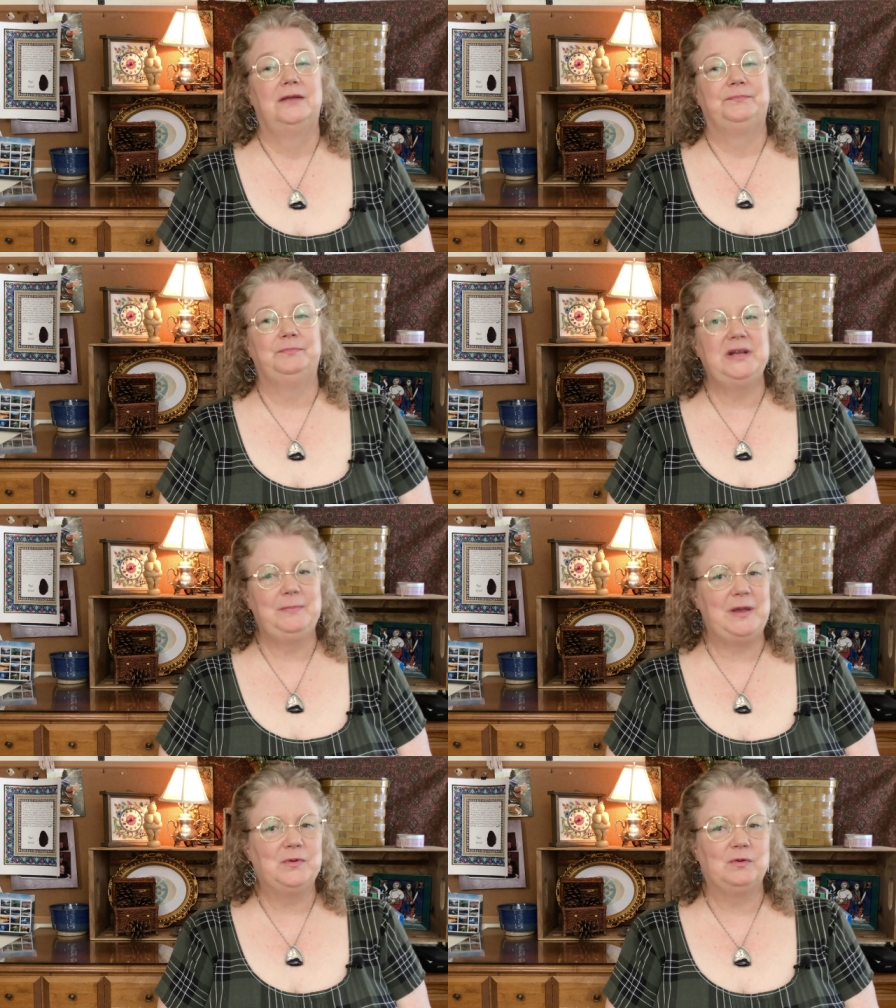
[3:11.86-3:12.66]
Many
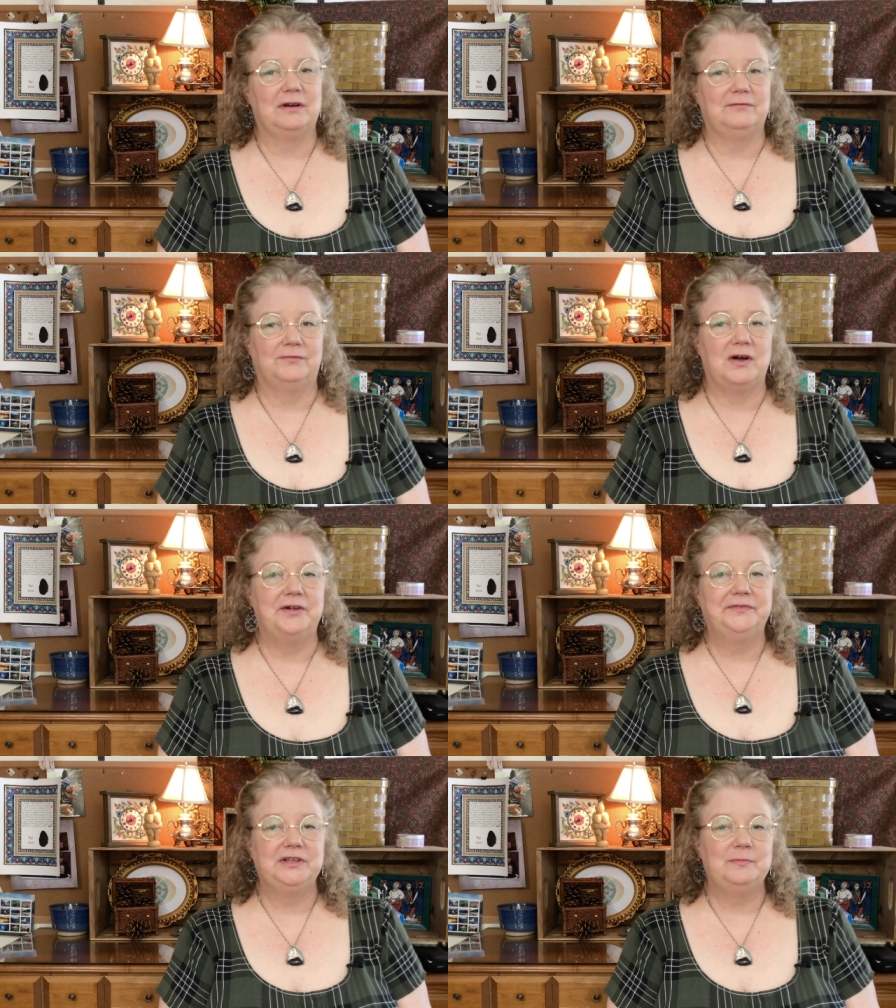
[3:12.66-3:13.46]
people were
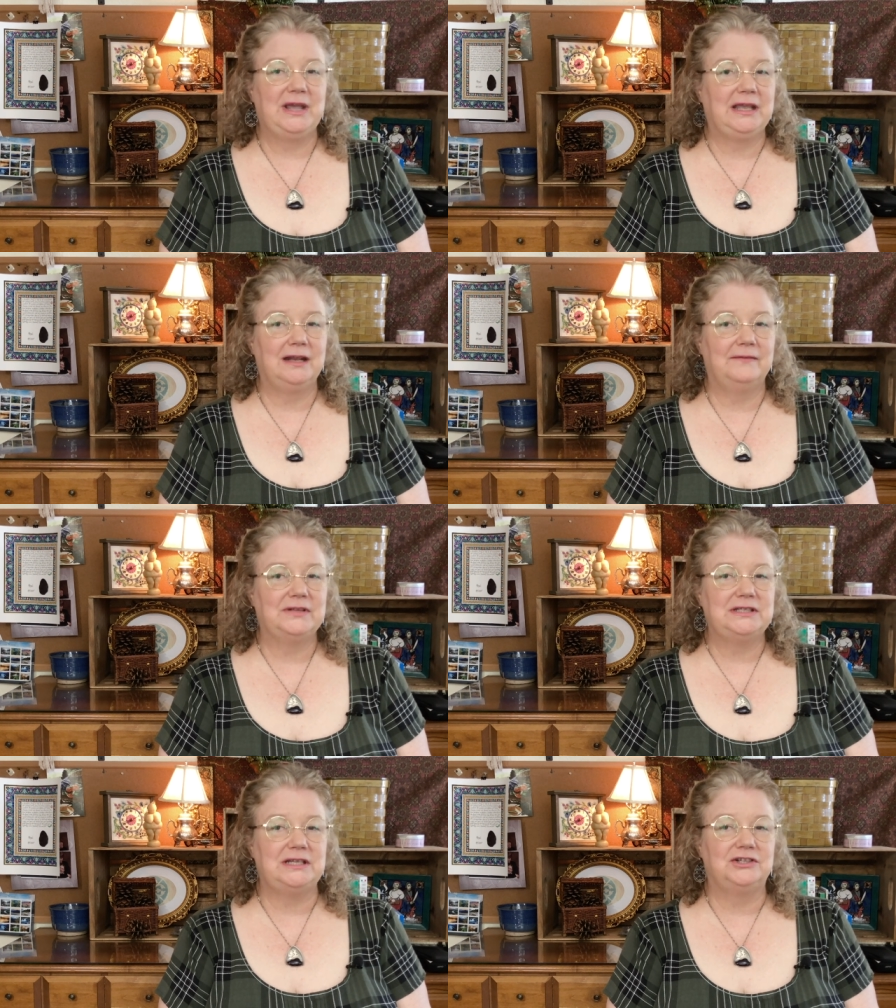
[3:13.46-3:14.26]
involved in the making of the
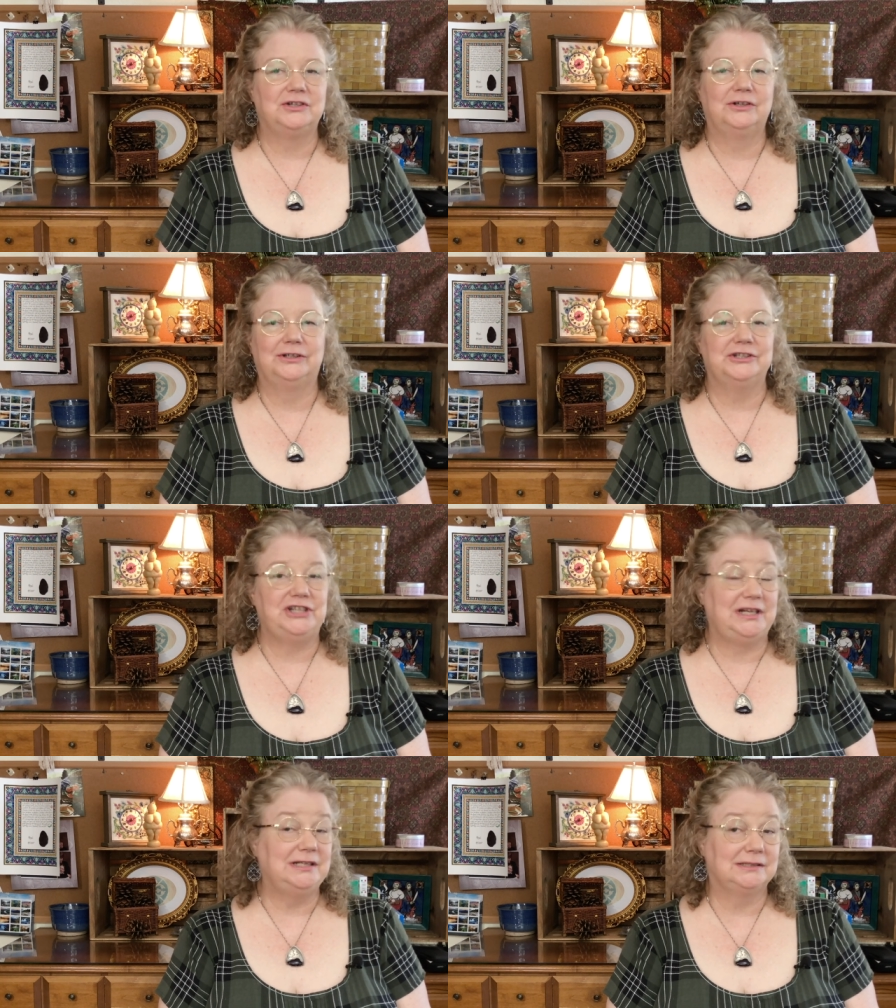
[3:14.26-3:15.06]
t-shirt or
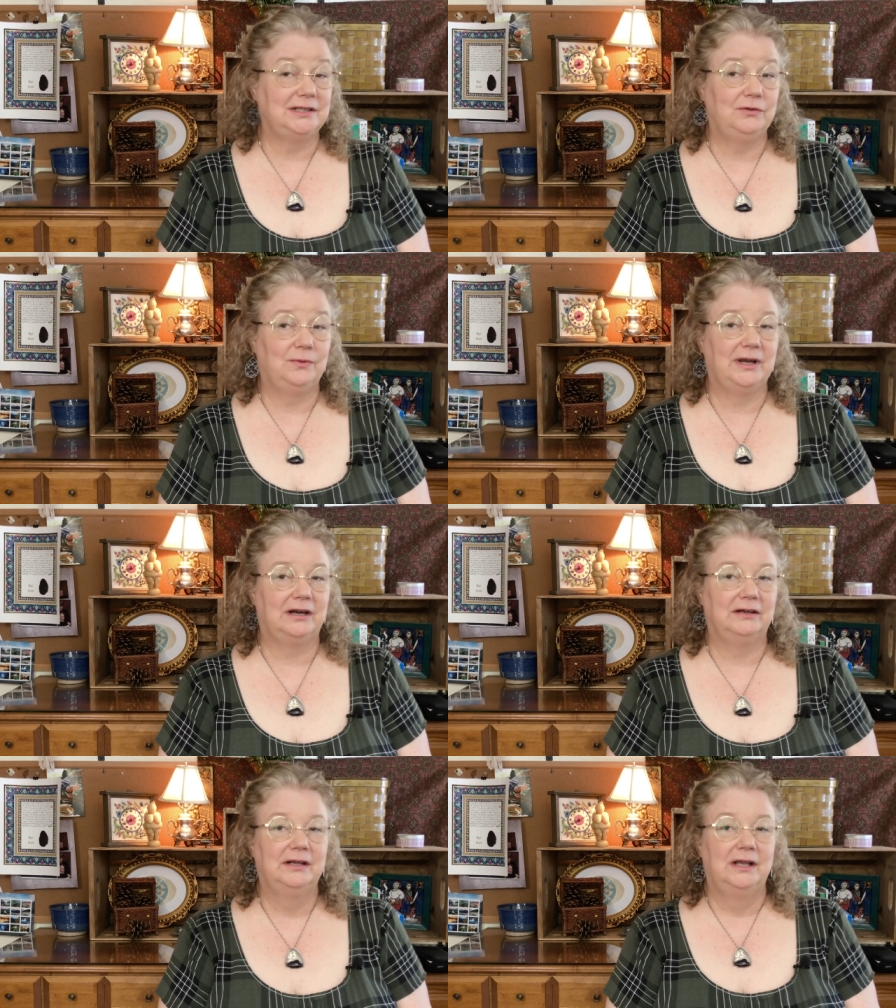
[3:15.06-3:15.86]
jeans that you
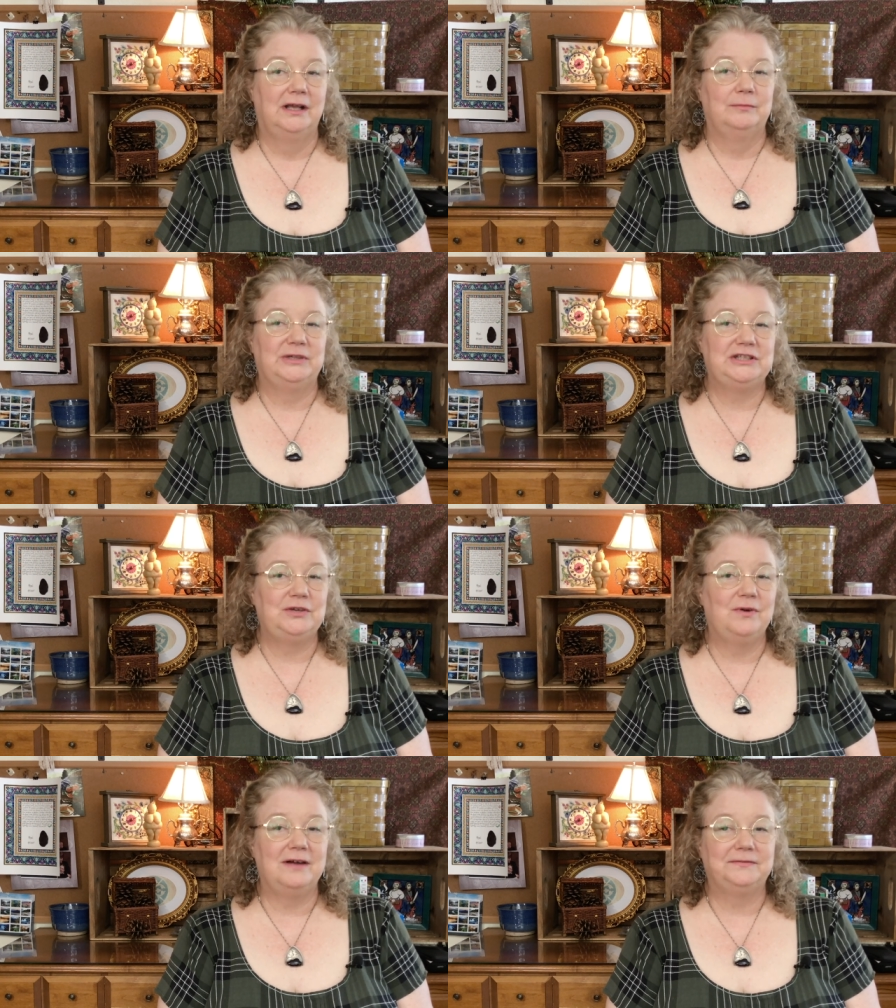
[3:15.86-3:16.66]
wear, but
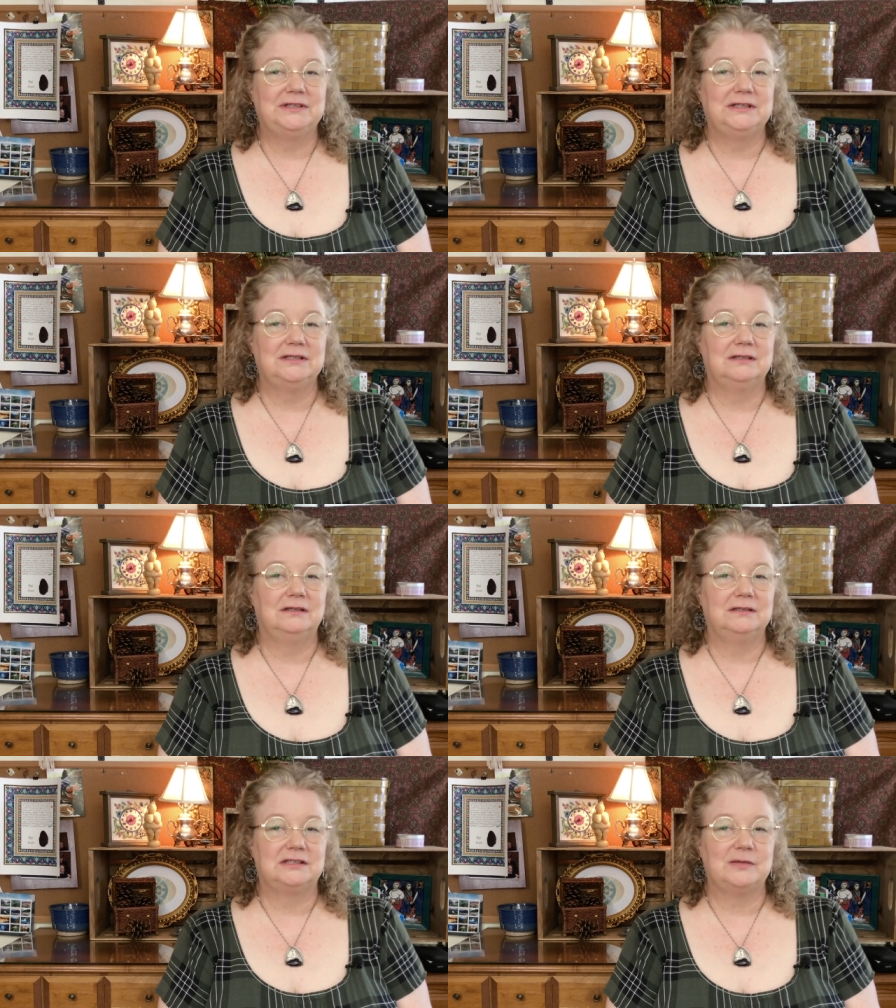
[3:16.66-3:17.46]
too
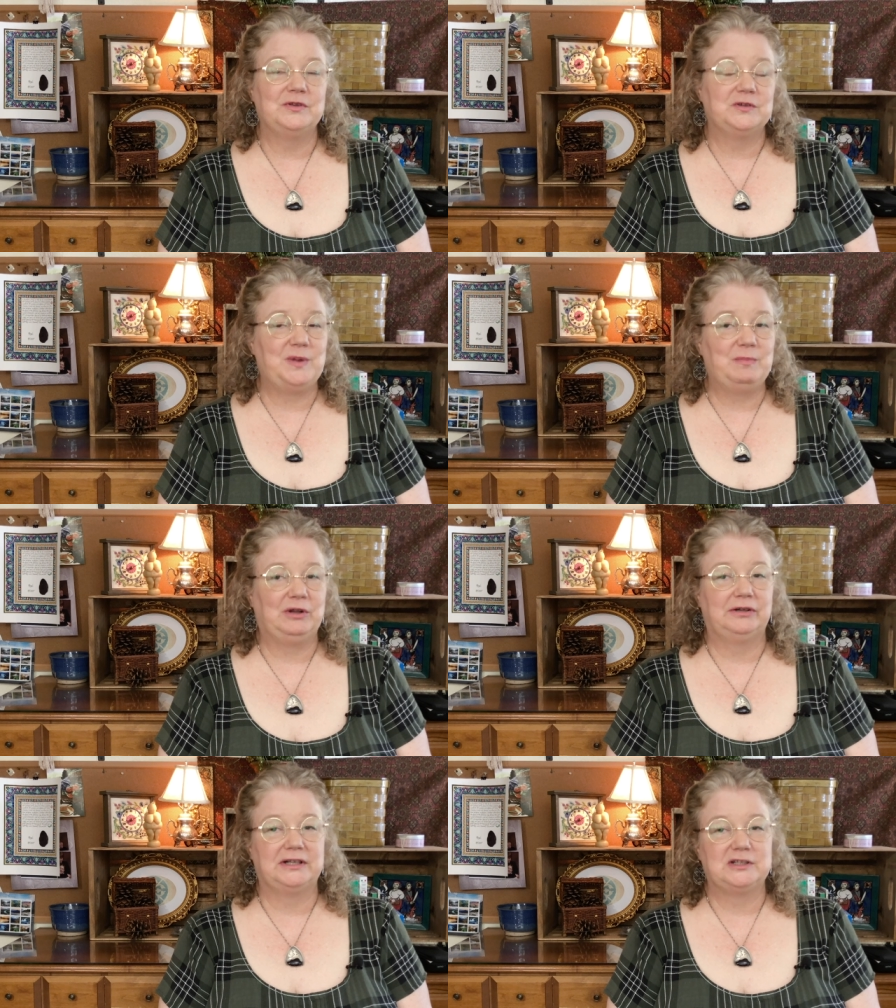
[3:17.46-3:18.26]
often some of those people
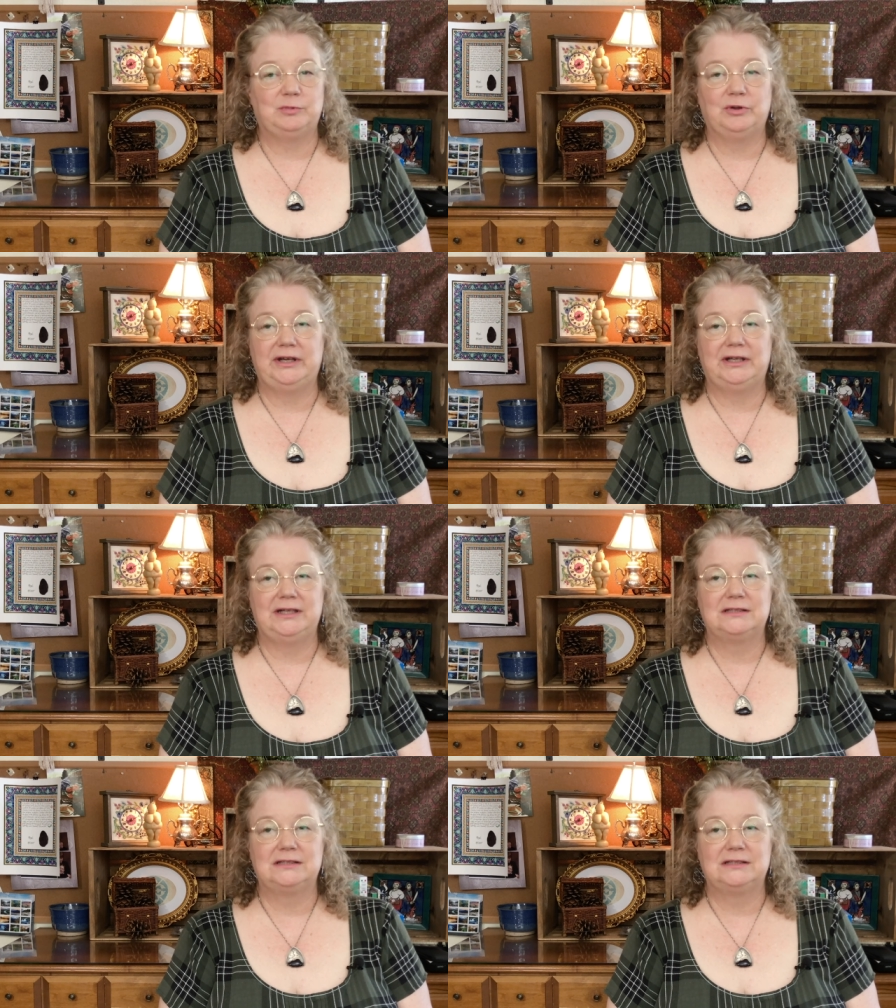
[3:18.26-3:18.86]
are exploited.